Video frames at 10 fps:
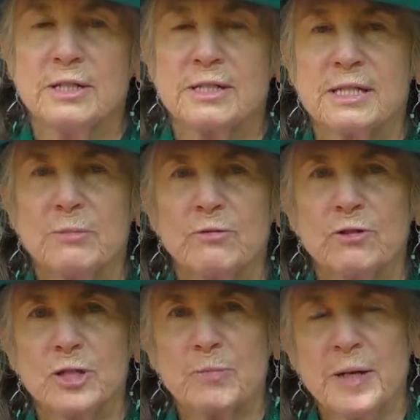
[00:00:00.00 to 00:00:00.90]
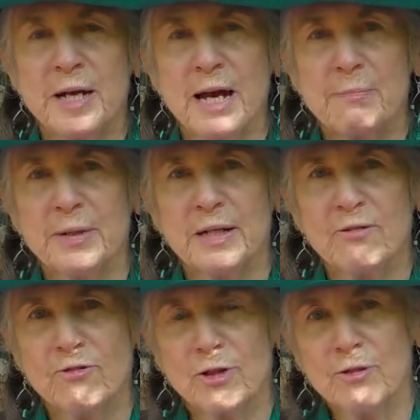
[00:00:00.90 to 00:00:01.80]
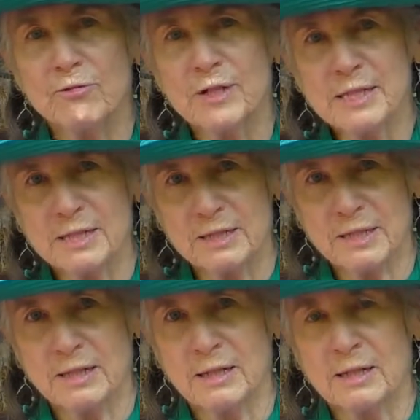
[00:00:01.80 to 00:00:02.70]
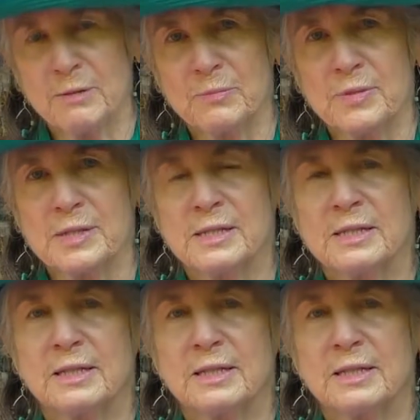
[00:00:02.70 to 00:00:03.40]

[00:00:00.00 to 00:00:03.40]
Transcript: some of what's been happening in very recent times.